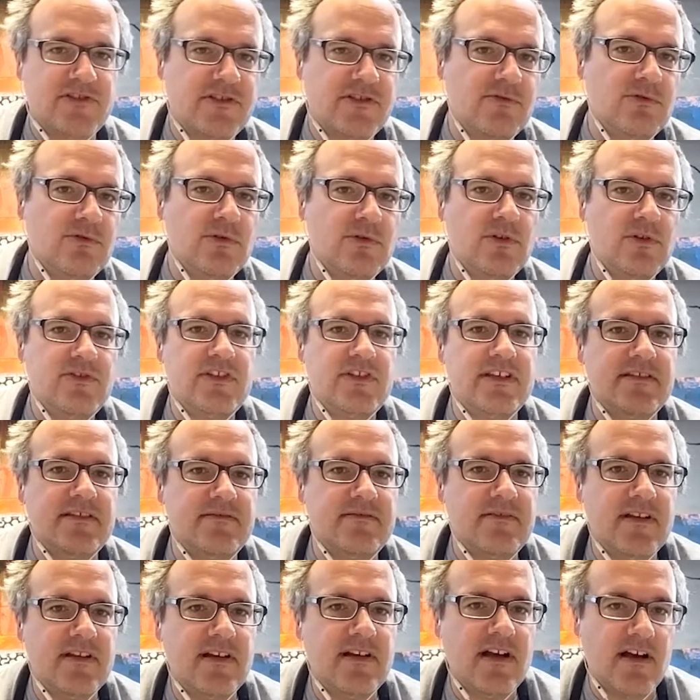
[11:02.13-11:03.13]
schools
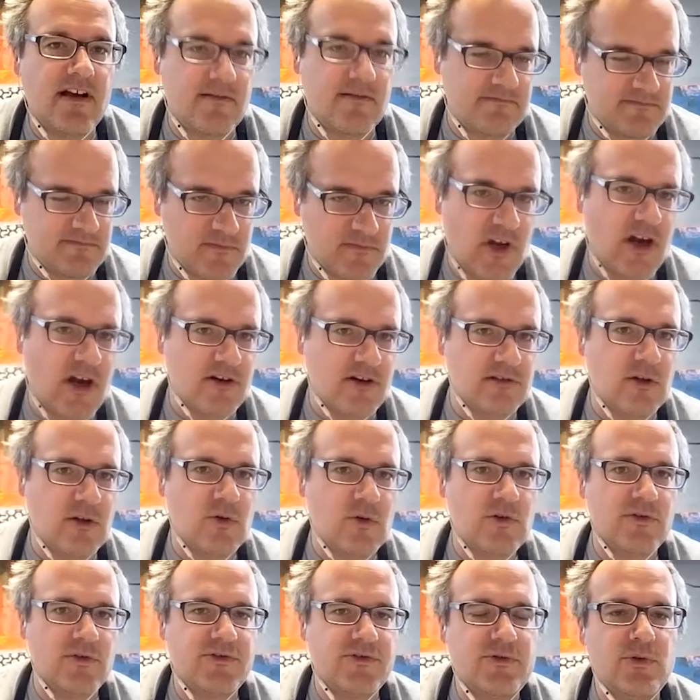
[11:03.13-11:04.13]
in uh, our
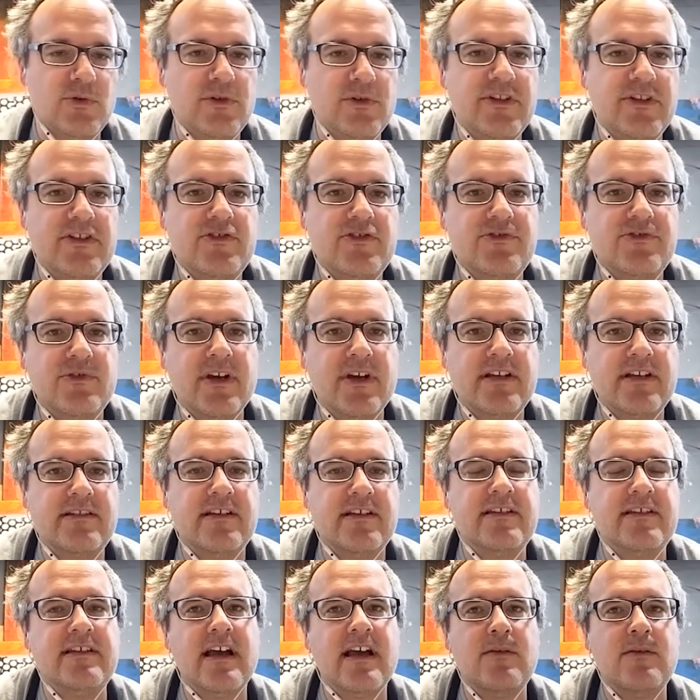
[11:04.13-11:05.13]
local school district
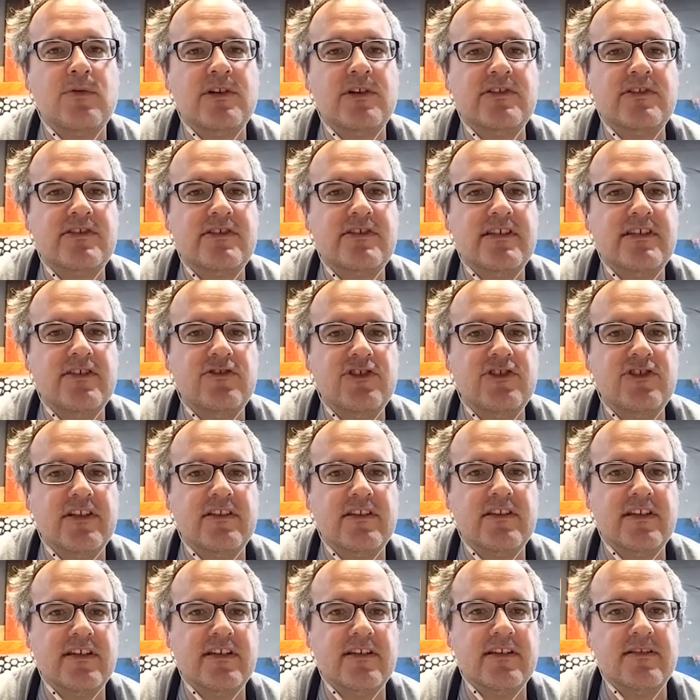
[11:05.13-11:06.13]
and i was
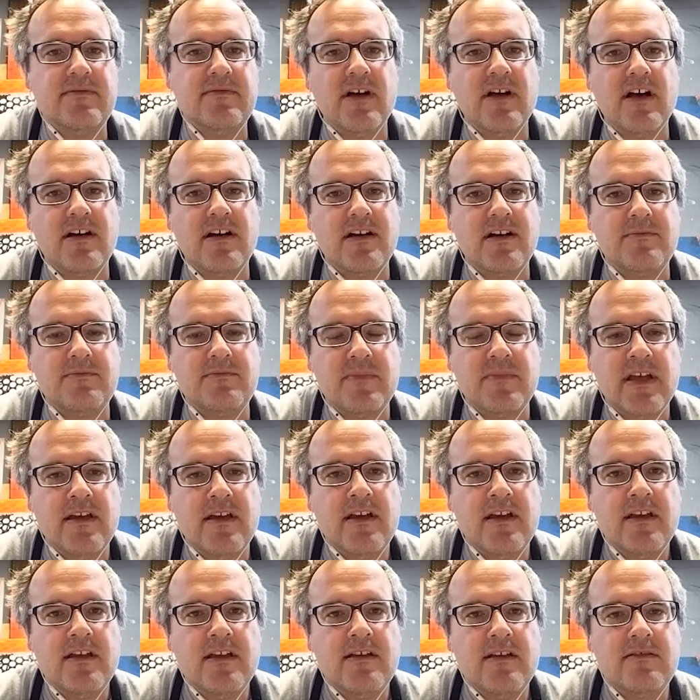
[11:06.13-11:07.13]
teaching the um,
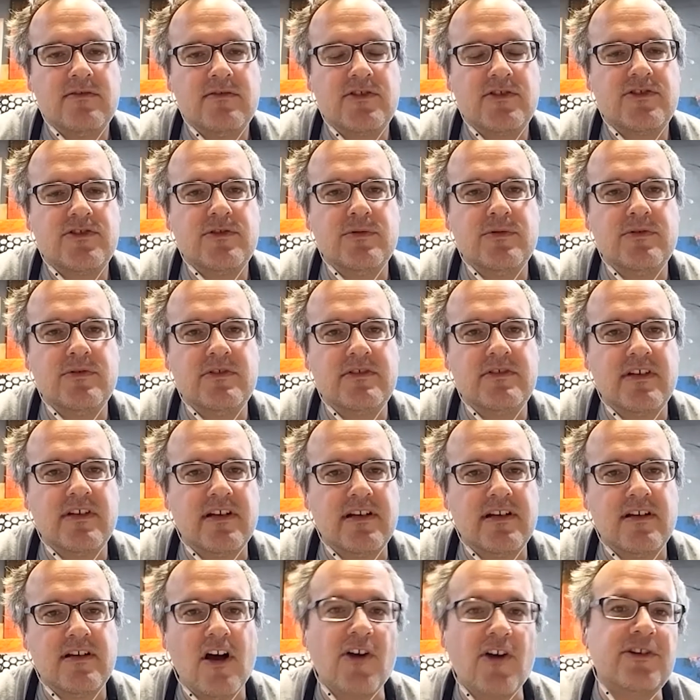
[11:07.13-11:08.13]
student
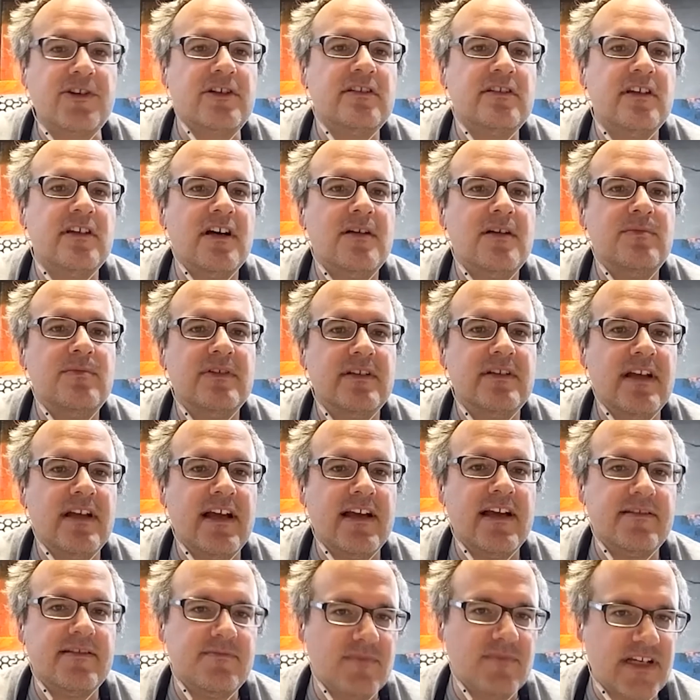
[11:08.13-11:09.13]
uh, art club
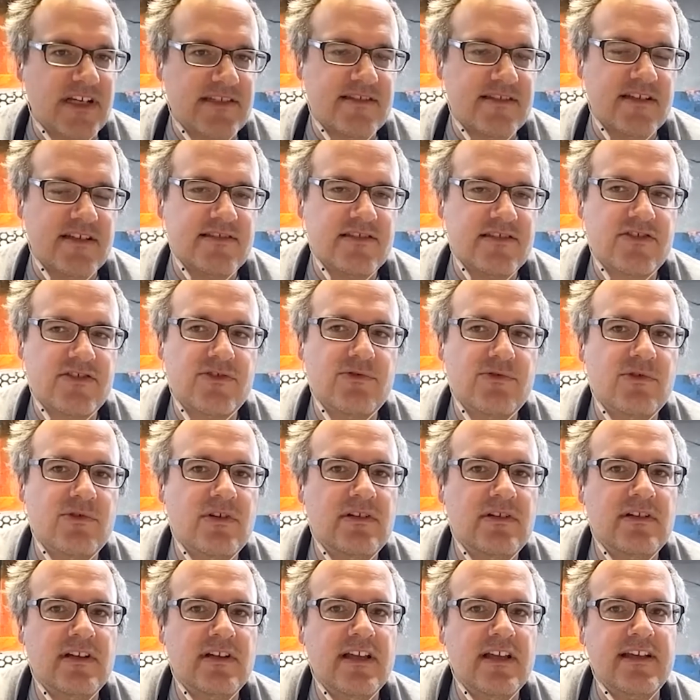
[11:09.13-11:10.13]
at my son's
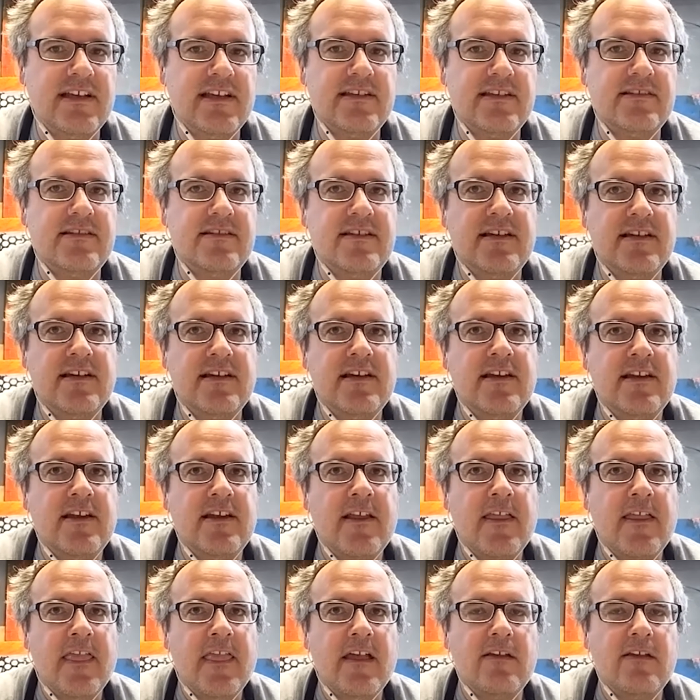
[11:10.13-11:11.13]
school and
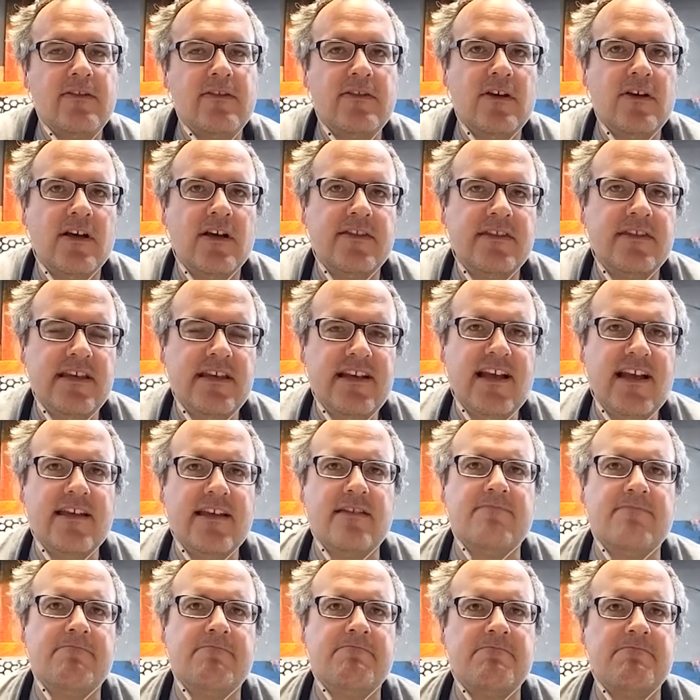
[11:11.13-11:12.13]
the thing I